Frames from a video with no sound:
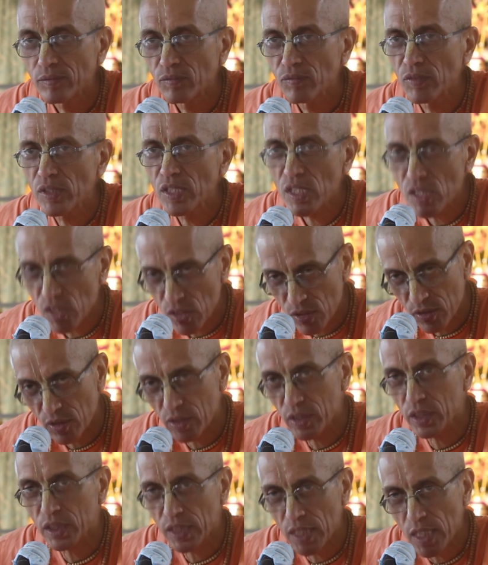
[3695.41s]
which is
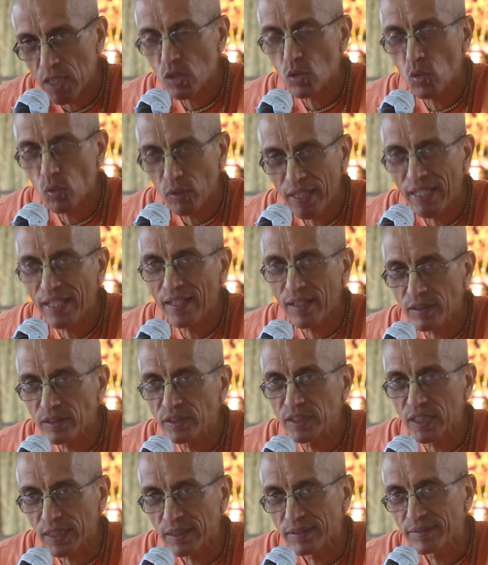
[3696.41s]
Krishna's own
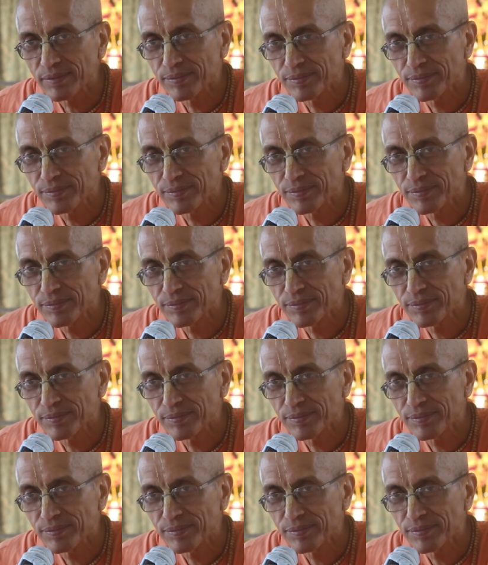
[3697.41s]
energy